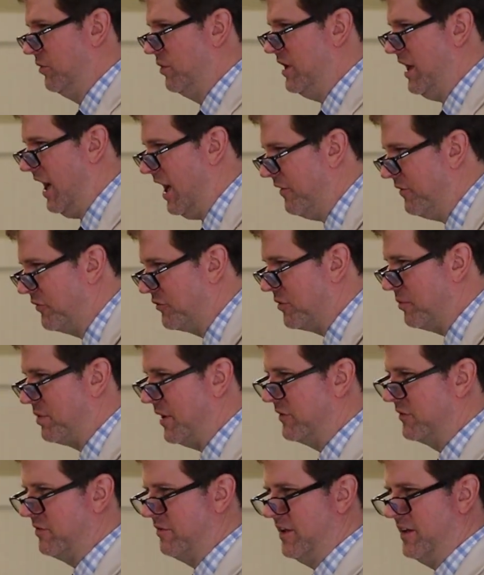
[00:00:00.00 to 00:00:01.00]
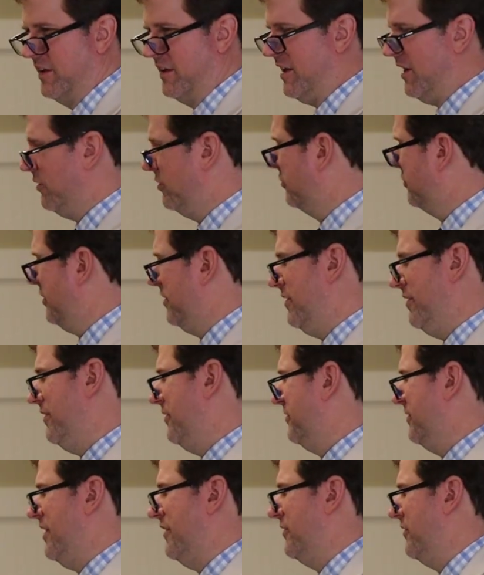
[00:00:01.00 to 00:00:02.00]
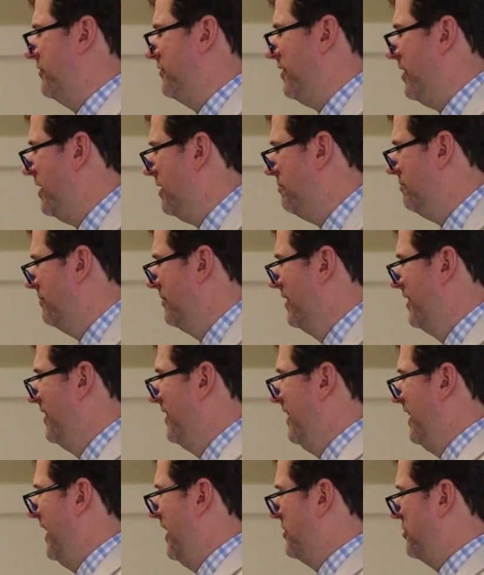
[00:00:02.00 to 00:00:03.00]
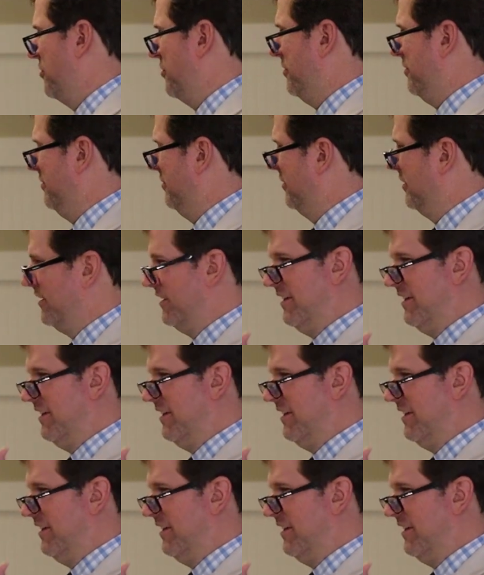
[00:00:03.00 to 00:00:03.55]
We had this in Pennsylvania. Calvin was saying, no, that's not the same. And